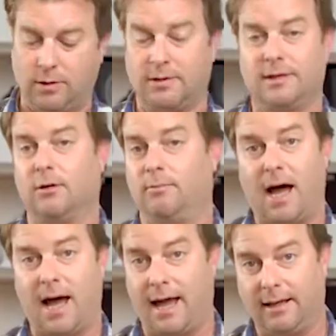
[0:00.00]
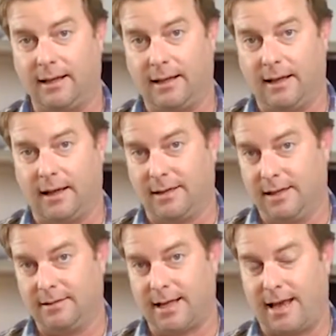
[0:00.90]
can still buy these.